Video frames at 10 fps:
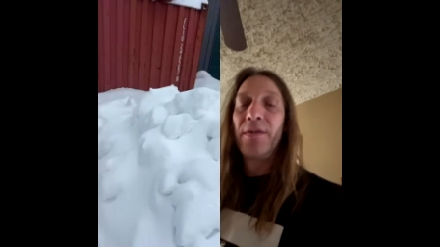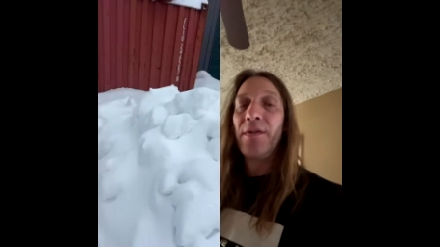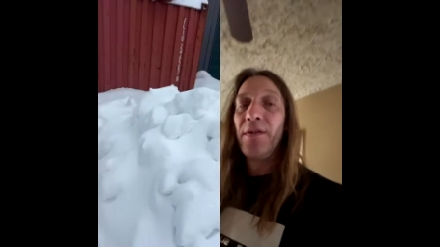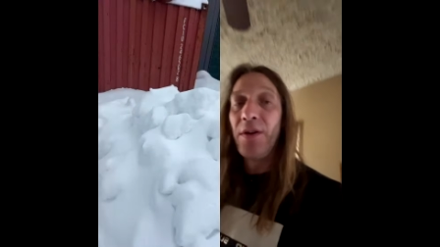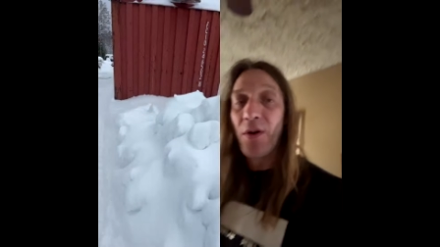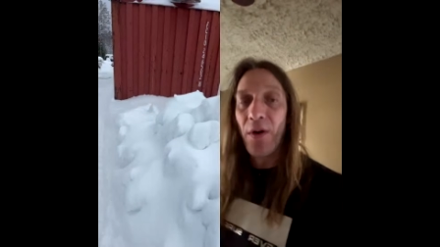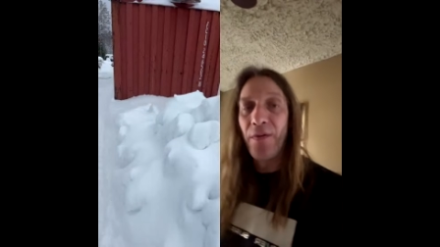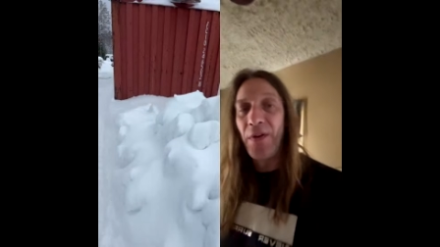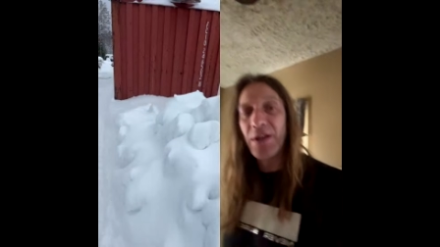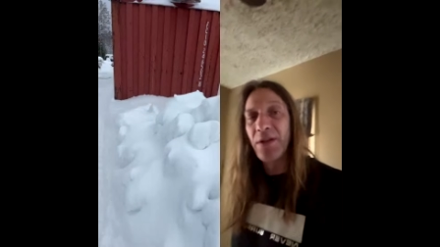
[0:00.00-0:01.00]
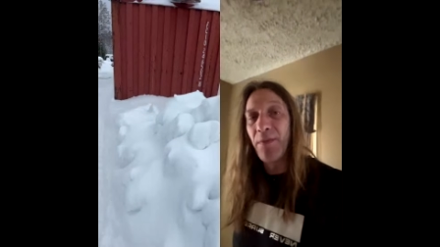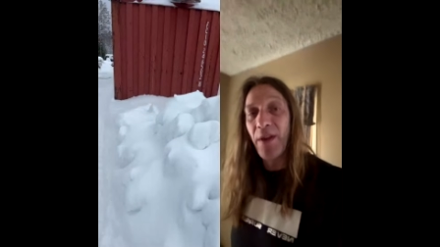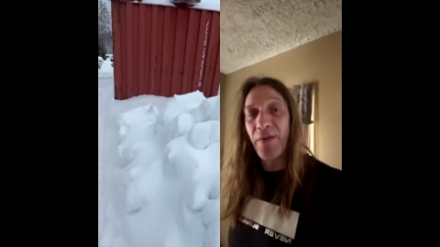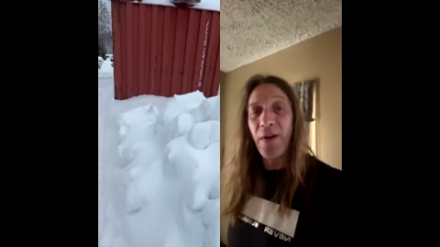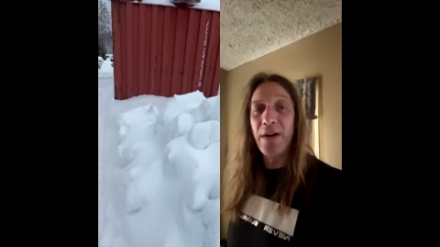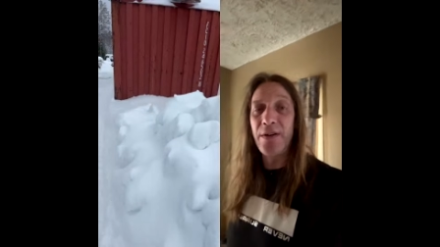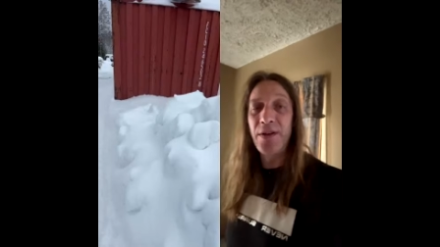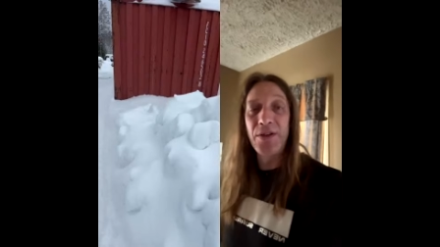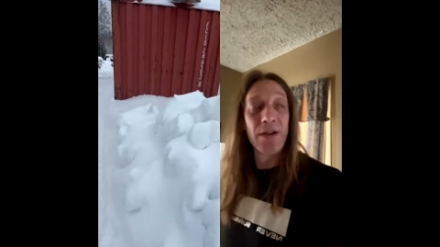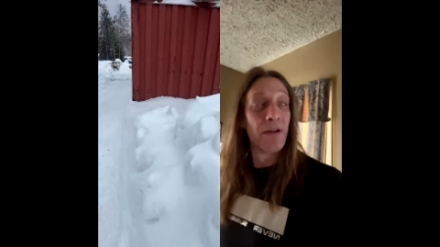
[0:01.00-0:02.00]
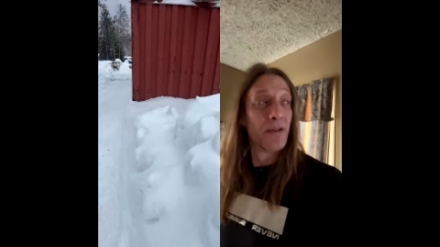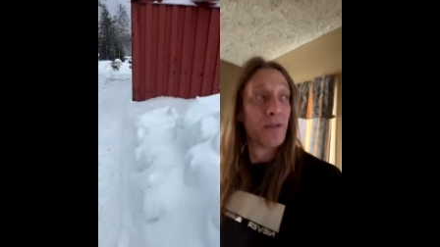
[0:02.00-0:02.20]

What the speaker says: You going fishing, motherfucker, this year?